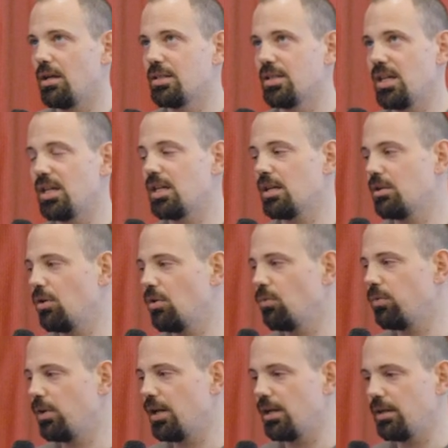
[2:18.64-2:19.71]
taken
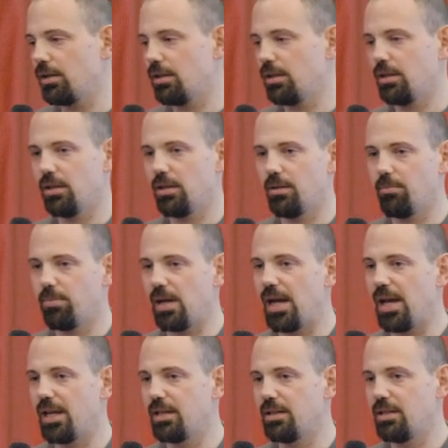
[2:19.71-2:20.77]
over
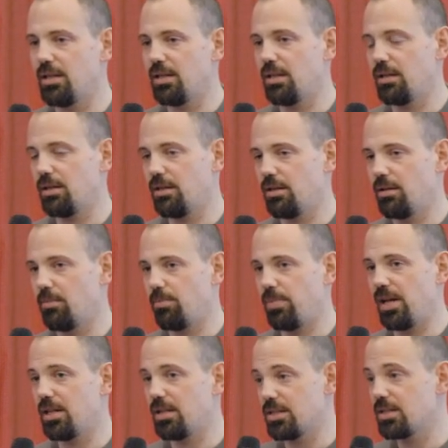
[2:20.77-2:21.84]

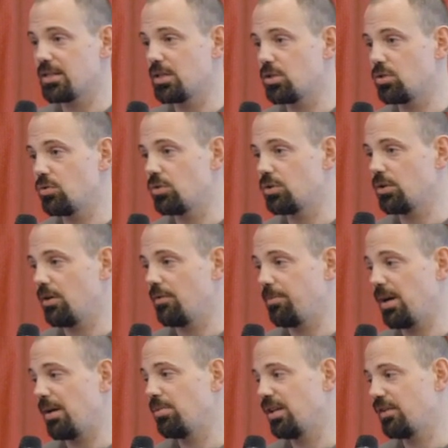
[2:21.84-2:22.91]
by an institute of
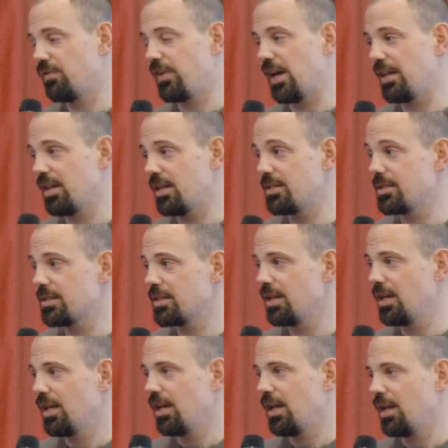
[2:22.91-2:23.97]
public
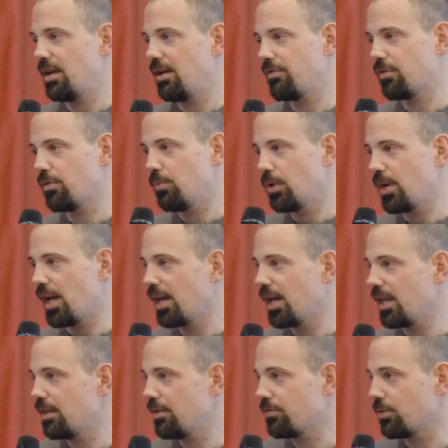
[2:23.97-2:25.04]
finance. From what I
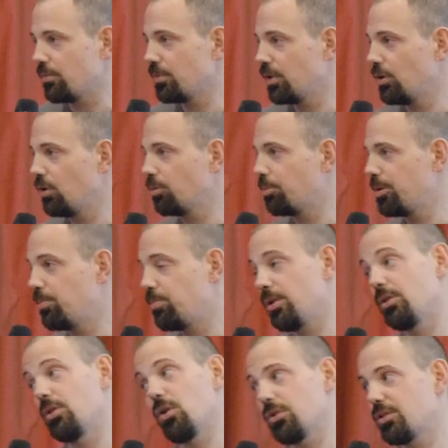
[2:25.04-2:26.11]
gather from the Gong
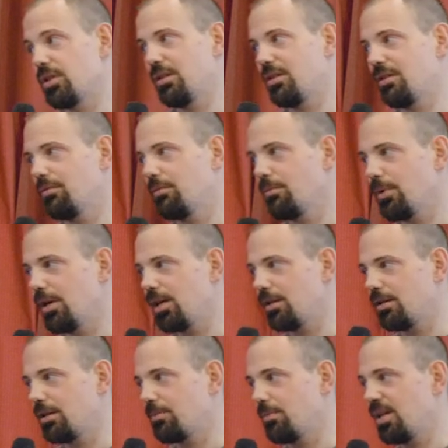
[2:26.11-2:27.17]
people, not in a
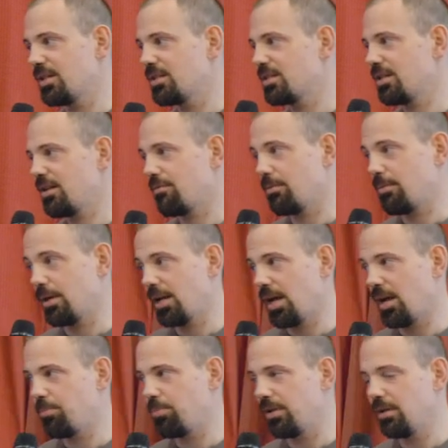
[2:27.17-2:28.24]
way that makes everyone
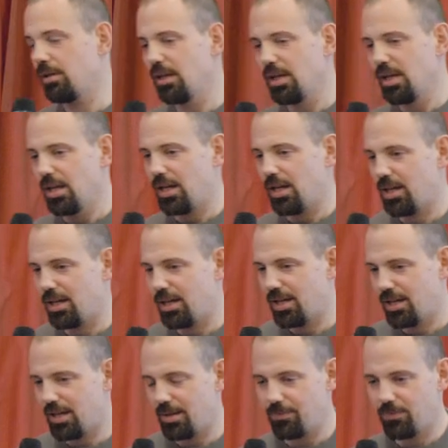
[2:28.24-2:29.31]
happy.
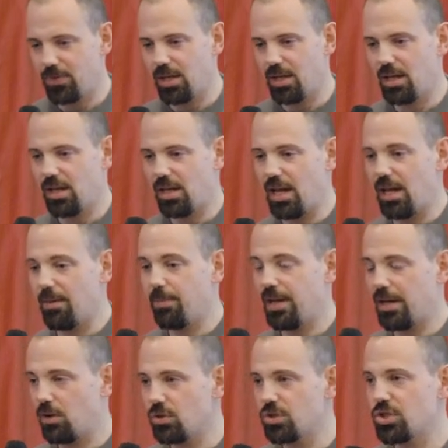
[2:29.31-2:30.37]

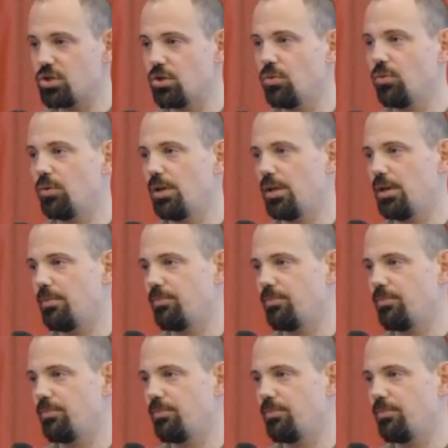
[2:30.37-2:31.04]
But also